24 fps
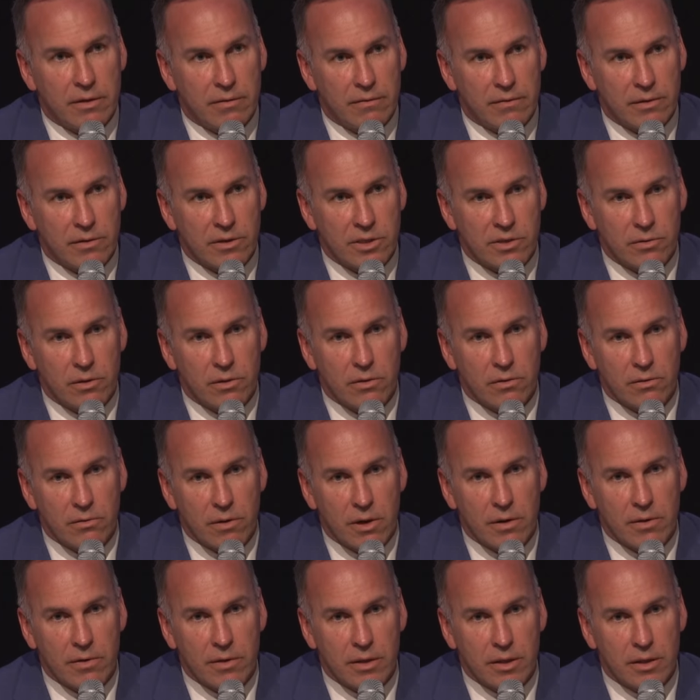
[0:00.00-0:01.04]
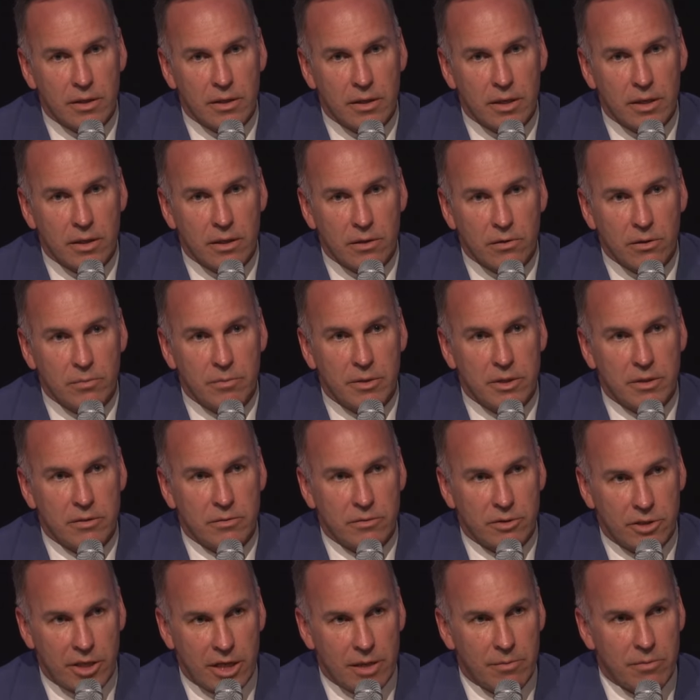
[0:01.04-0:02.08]
very strong growth in the Goodman
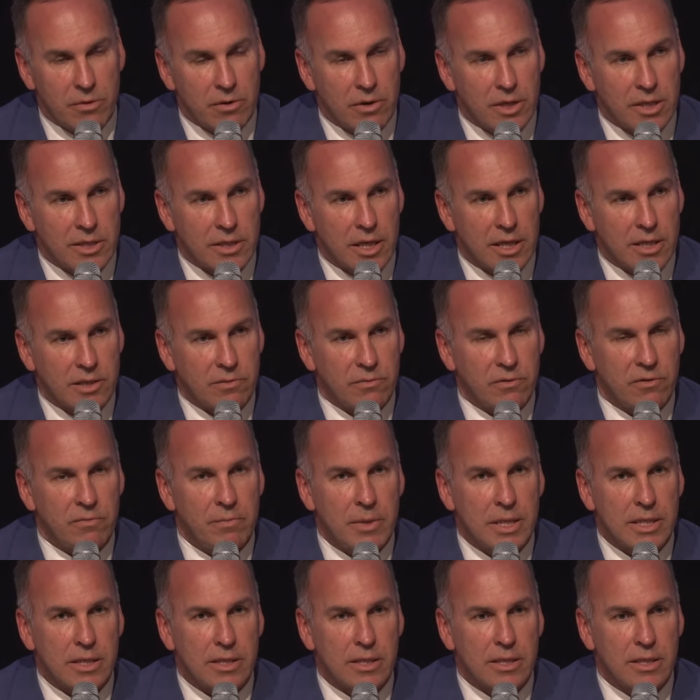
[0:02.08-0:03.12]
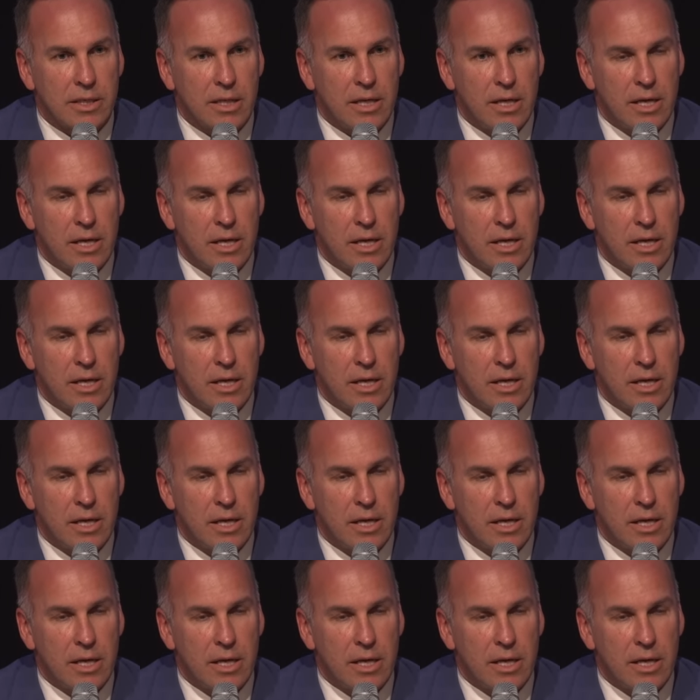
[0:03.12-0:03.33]
share price last 12 months.